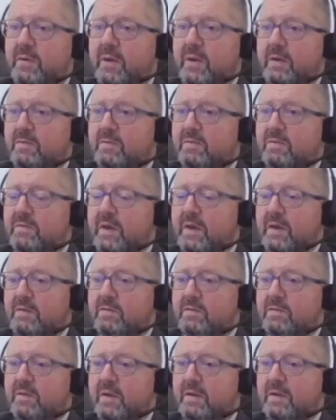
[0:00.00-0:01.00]

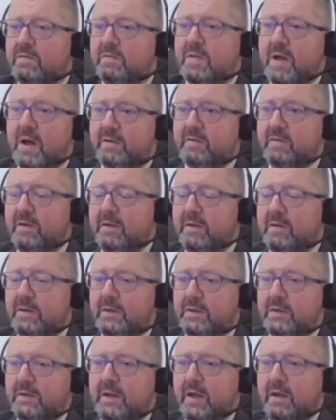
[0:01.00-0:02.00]
It's not
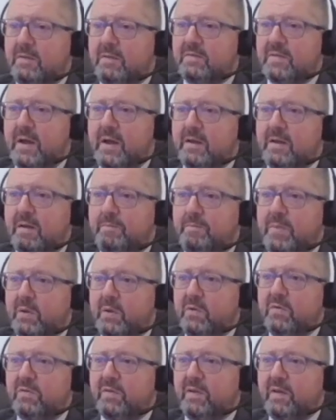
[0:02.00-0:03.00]
a
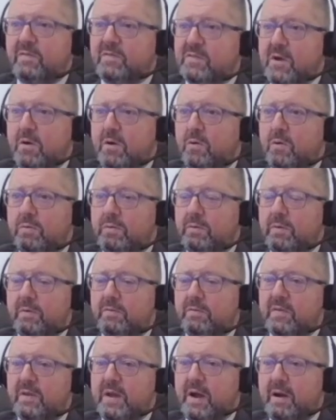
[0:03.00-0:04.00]
computer says no
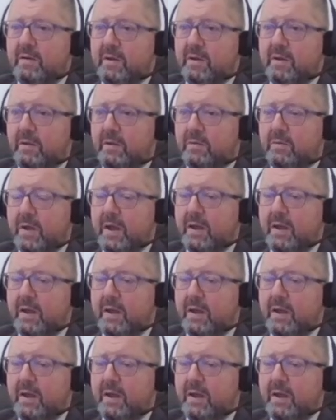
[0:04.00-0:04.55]
scenario,